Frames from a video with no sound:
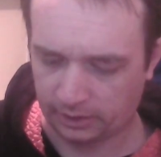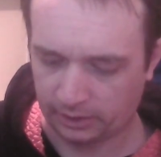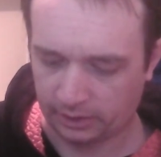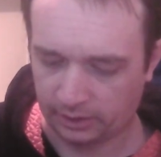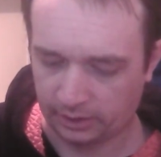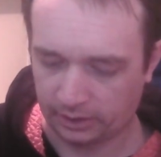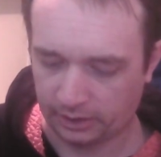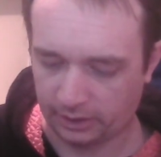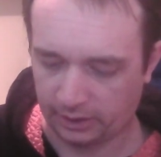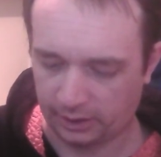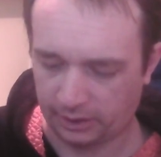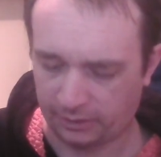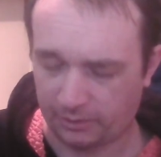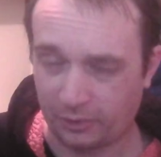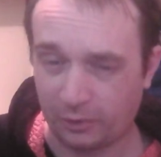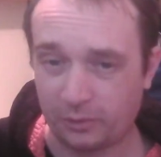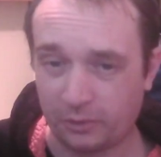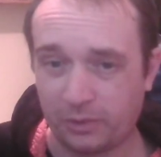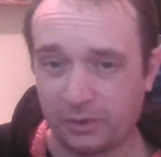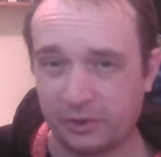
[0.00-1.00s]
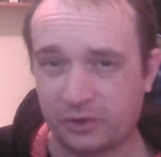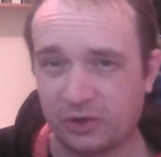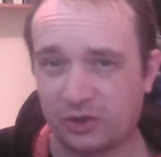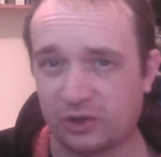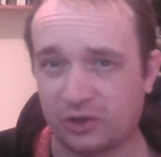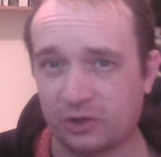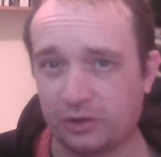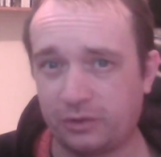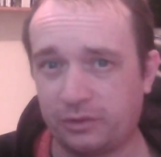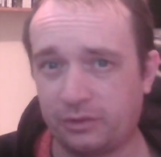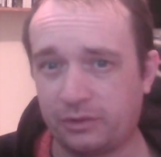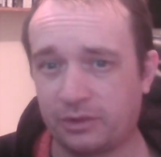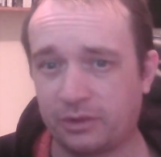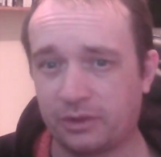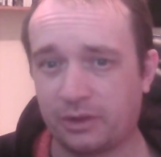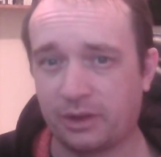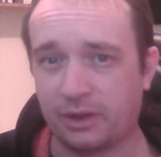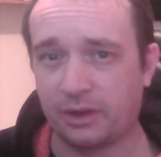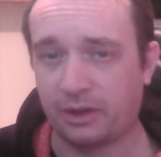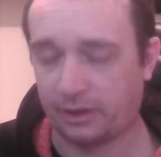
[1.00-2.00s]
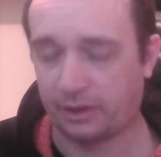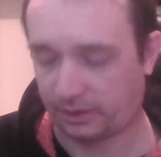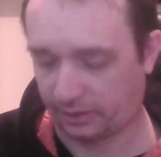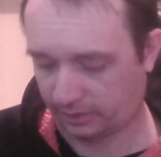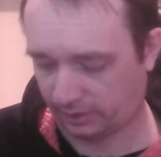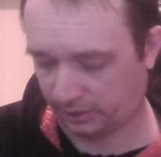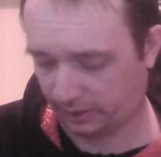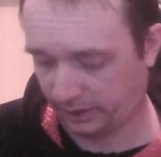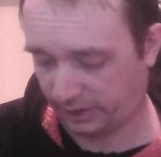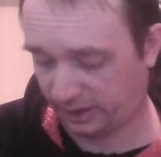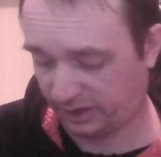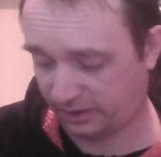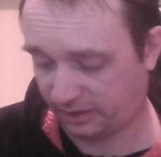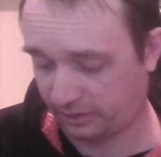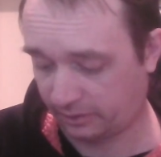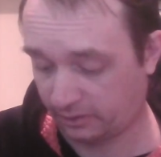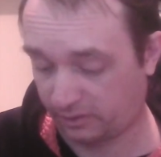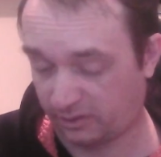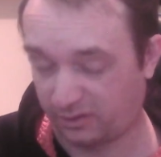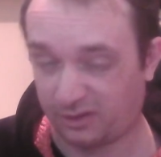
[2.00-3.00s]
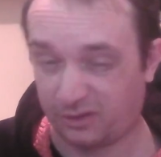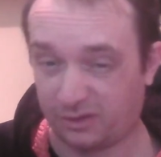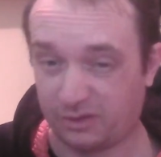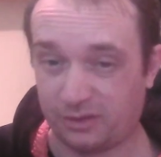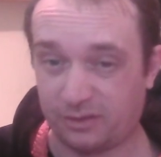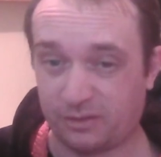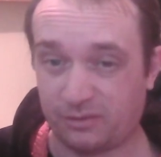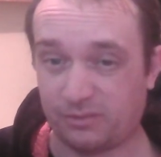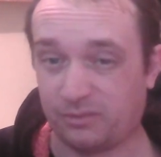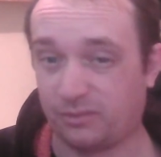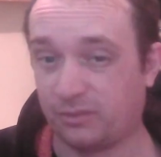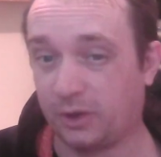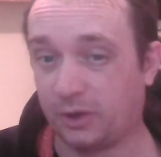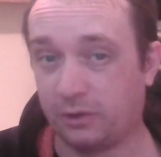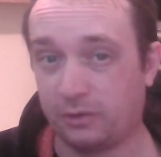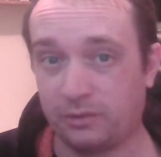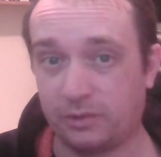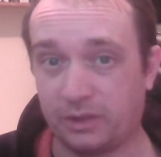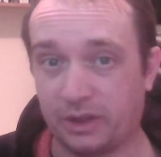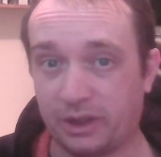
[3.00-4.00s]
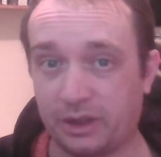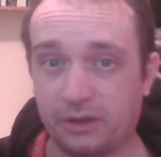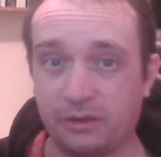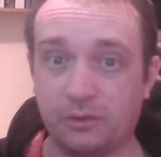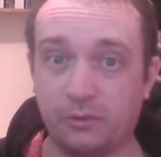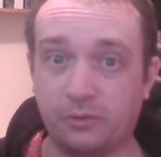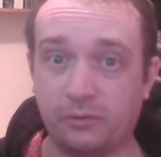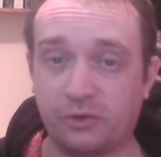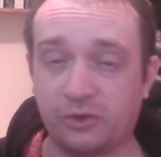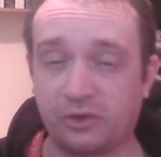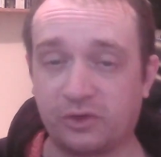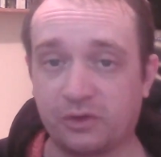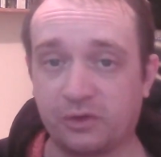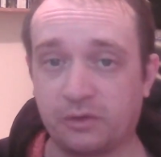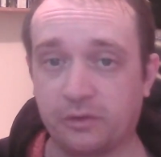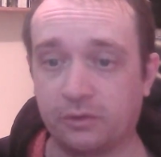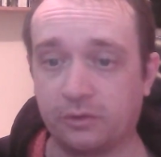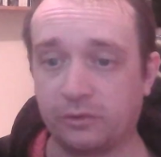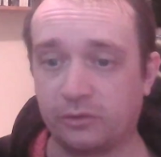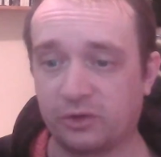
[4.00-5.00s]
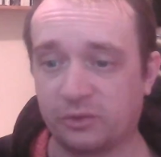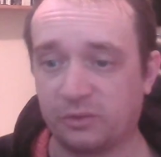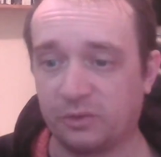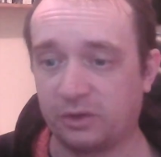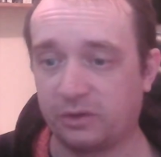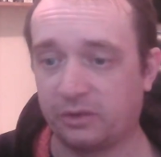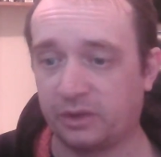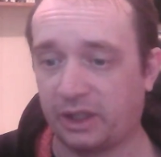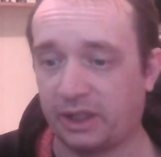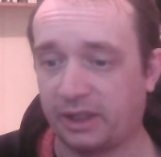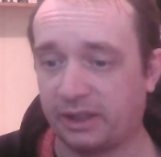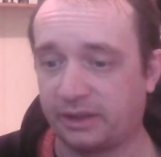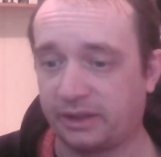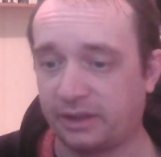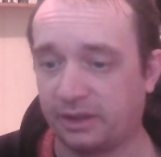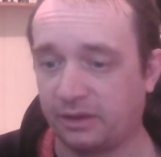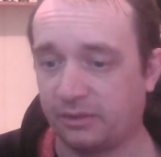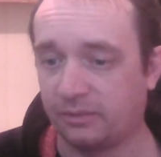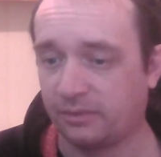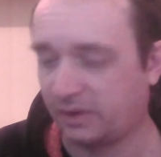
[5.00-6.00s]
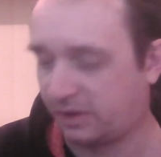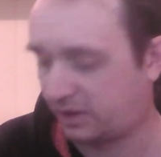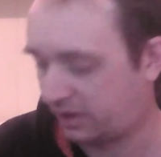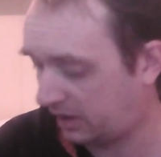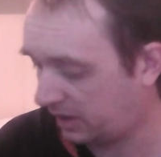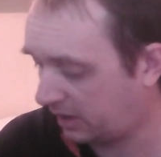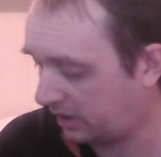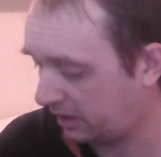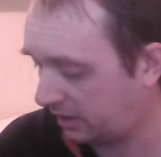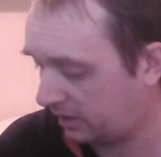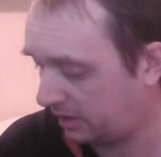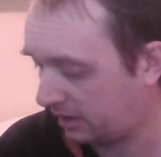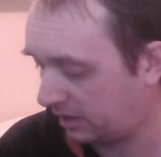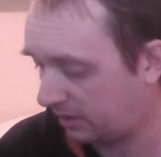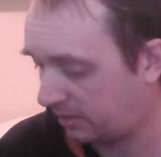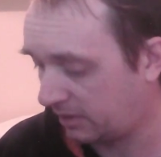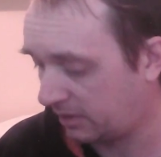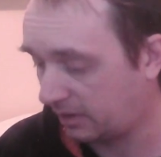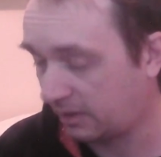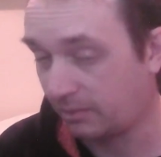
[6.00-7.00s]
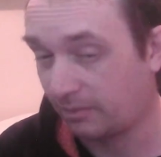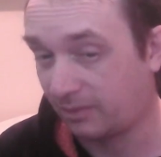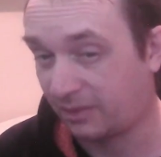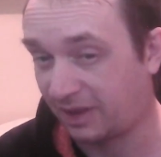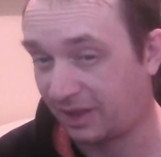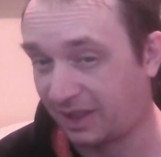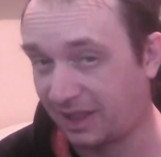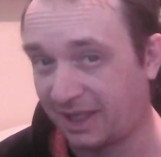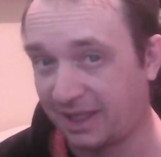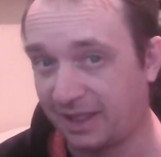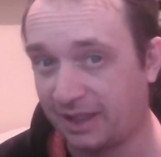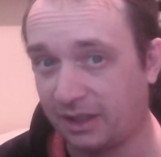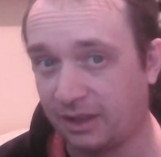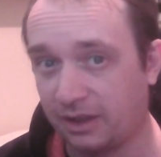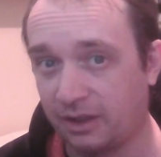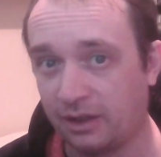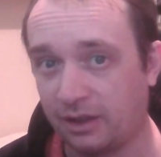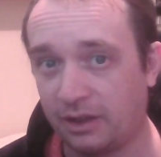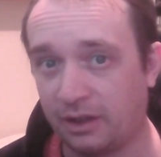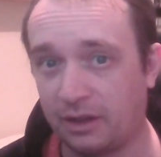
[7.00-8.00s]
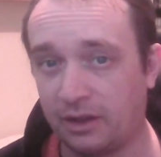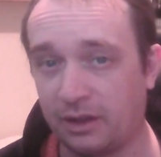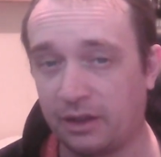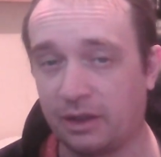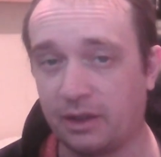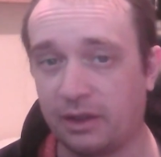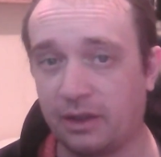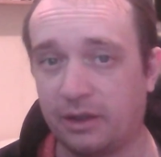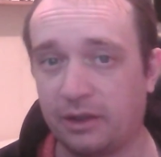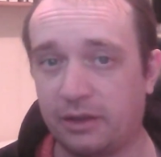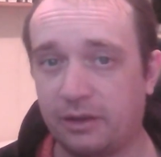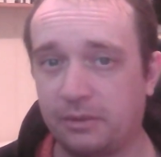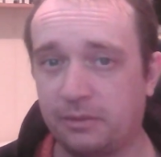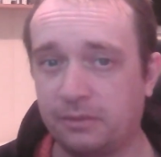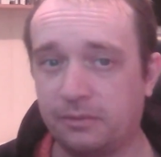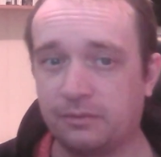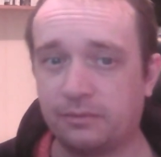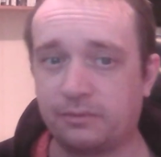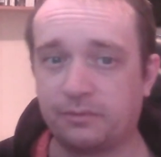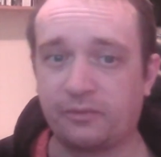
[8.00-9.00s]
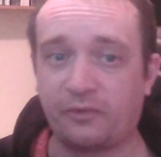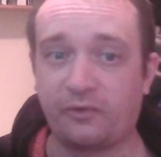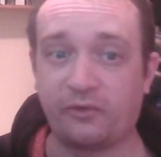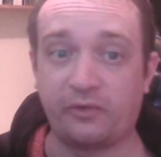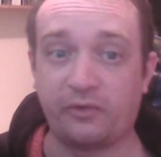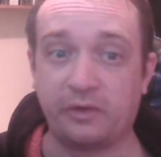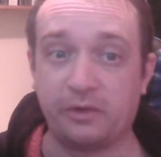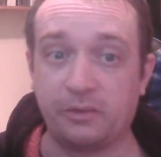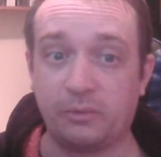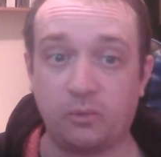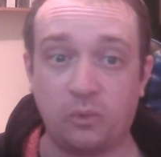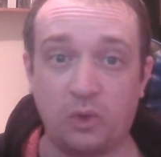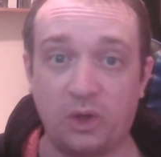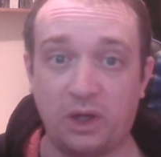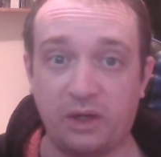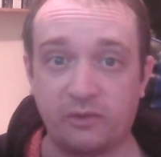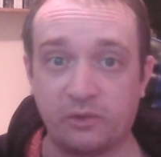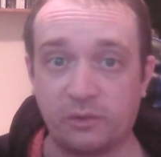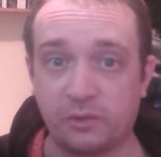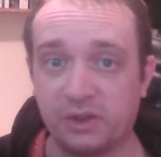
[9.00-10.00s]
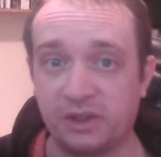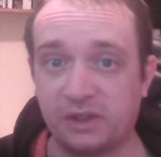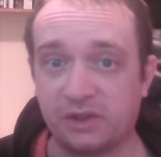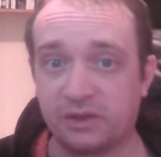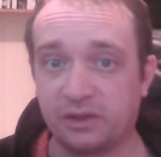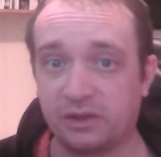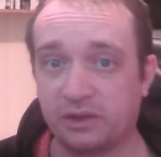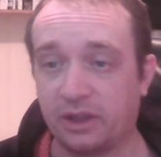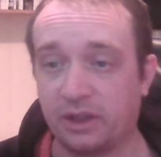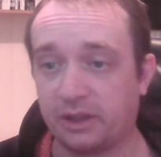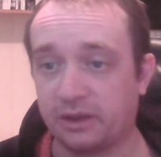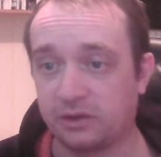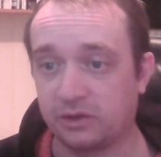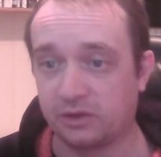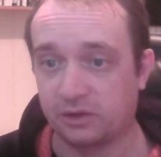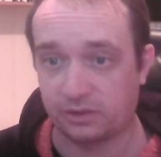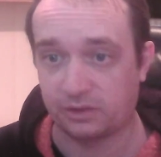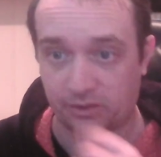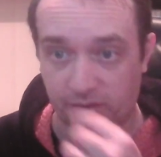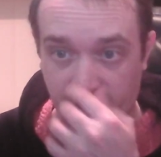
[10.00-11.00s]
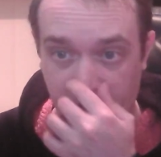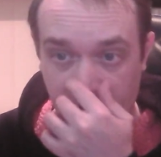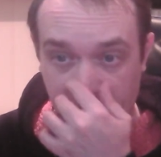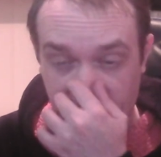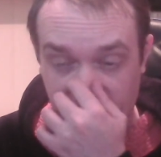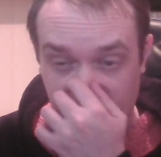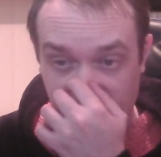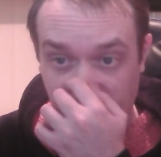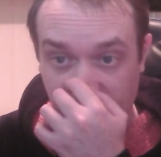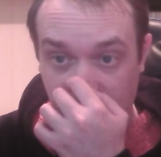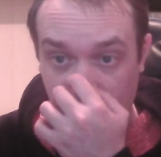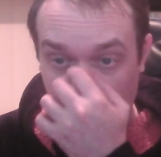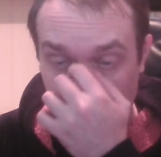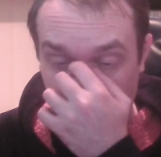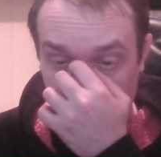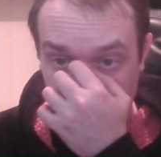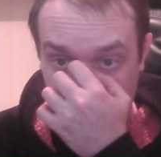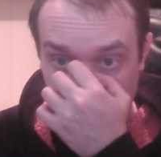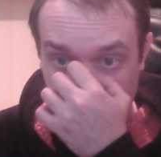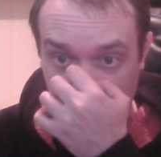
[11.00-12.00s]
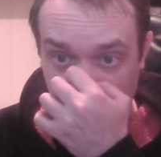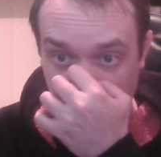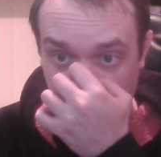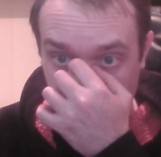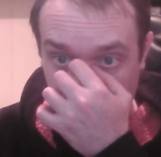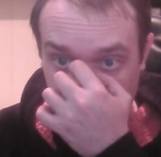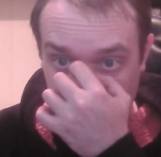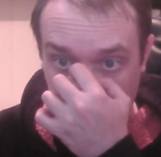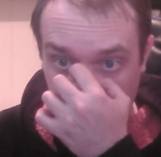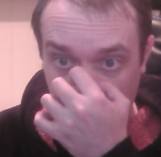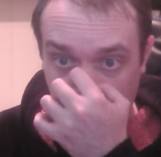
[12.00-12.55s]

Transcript: Pokemon Sun and Moon and Ultra Sun and Ultra Moon I didn't particularly play. For whatever reason, I just skipped that generation.